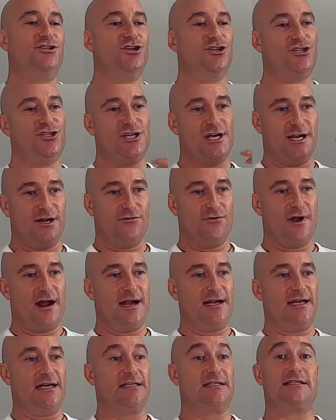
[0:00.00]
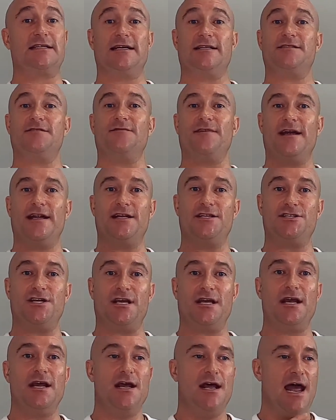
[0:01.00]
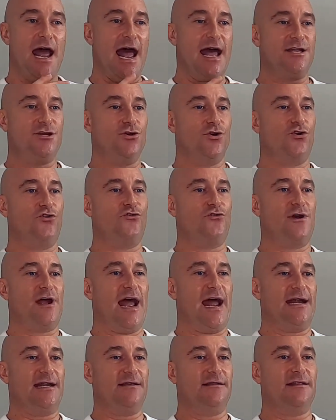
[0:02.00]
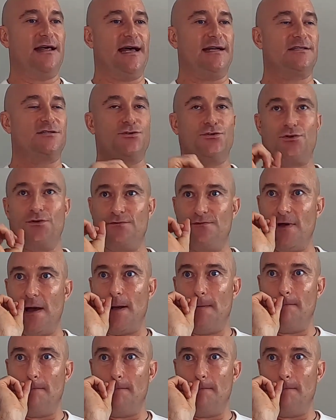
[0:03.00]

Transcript: you're generating a sense of energy, and you're creating that sort of